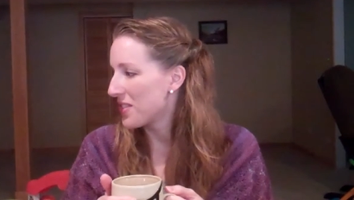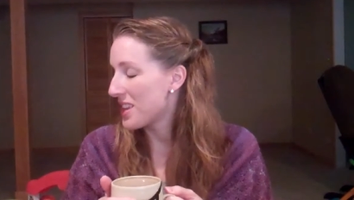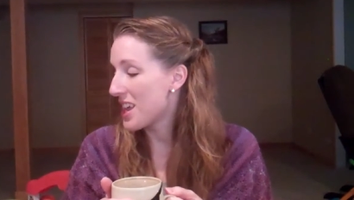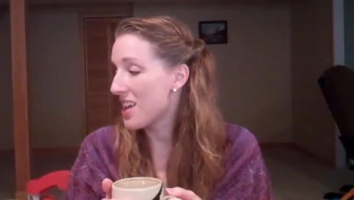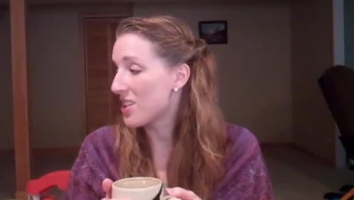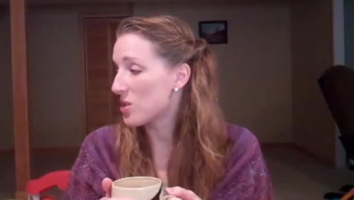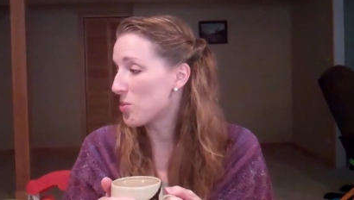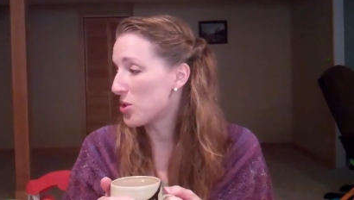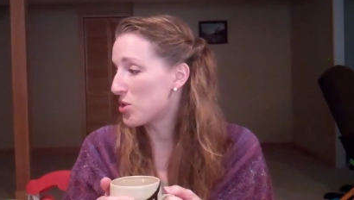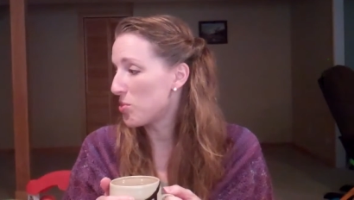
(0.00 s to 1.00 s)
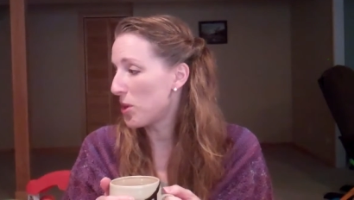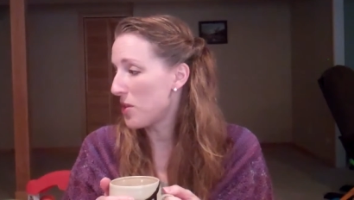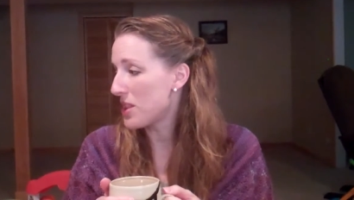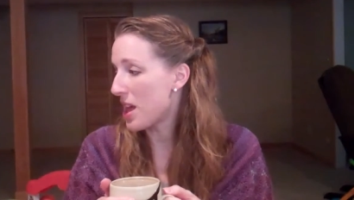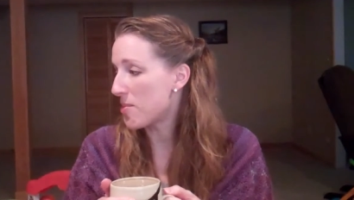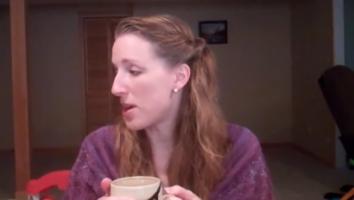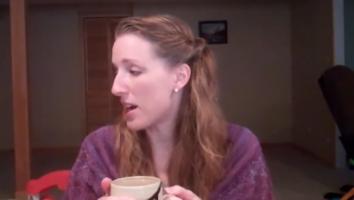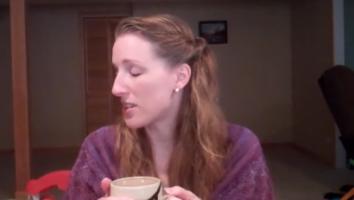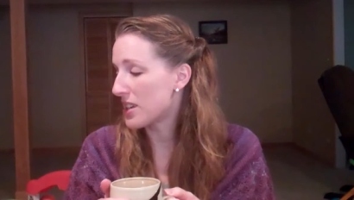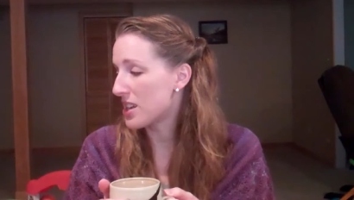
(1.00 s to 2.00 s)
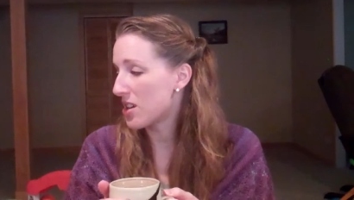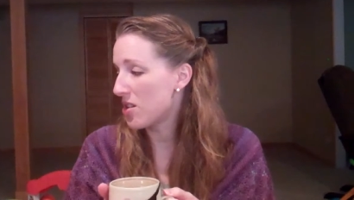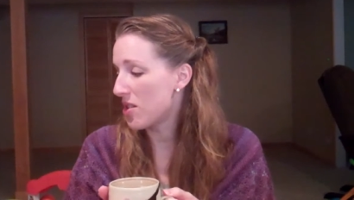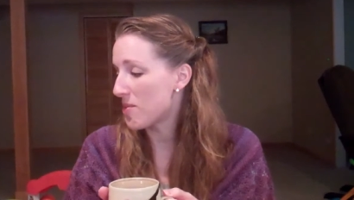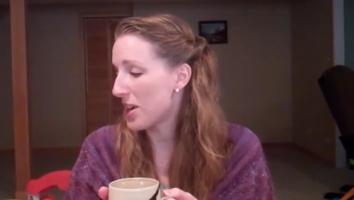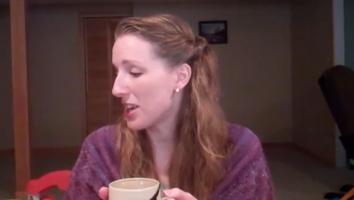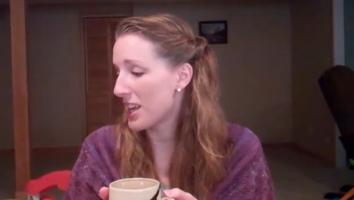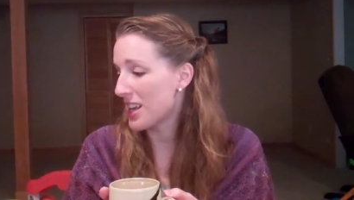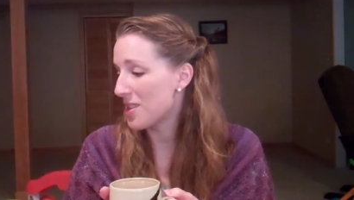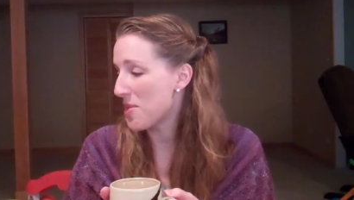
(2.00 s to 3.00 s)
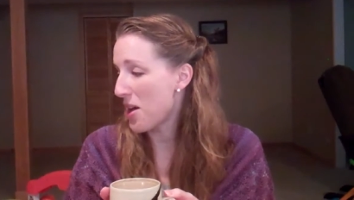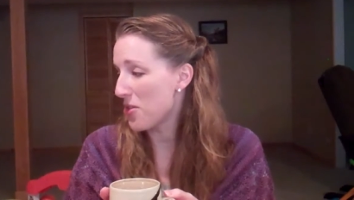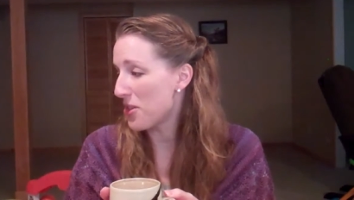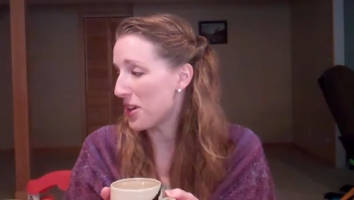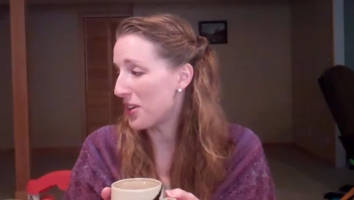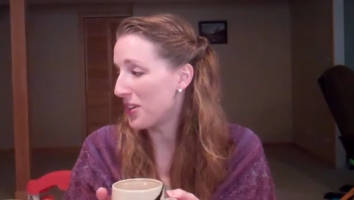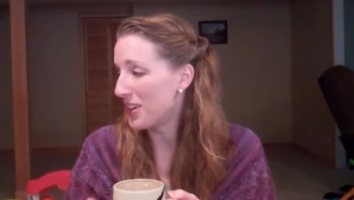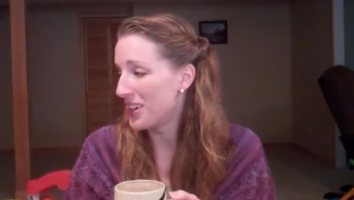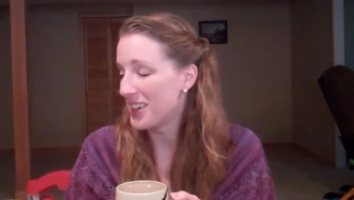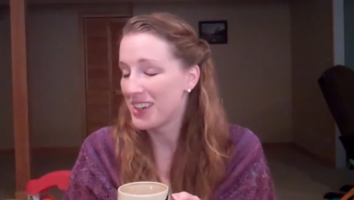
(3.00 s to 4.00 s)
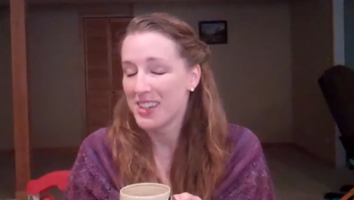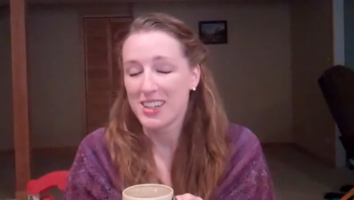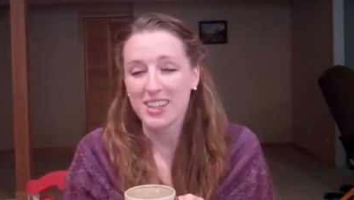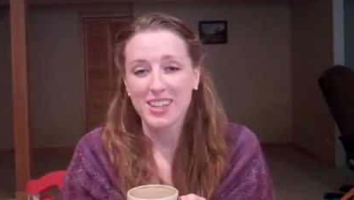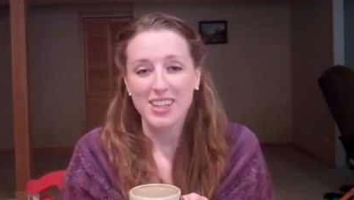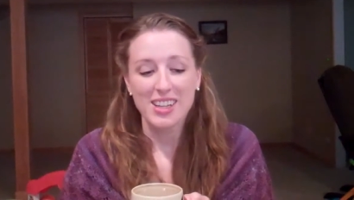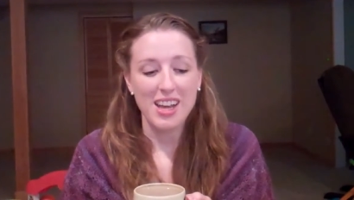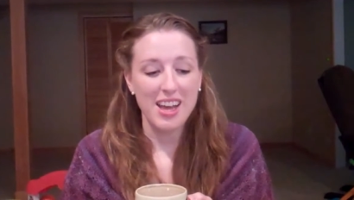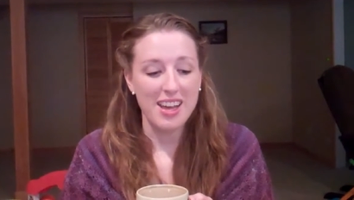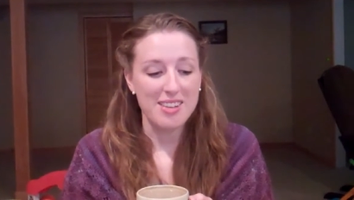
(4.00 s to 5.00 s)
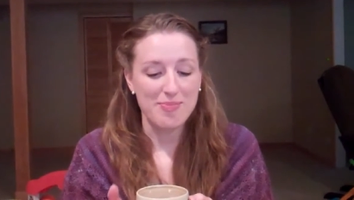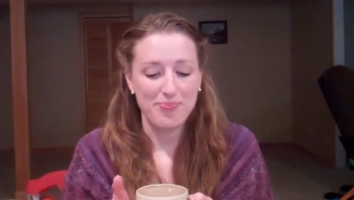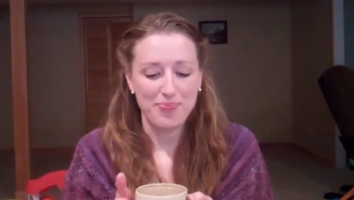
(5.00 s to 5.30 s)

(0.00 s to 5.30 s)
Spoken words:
Yeah, there's more Duplo in that box. I know. I'm not getting them out, though. I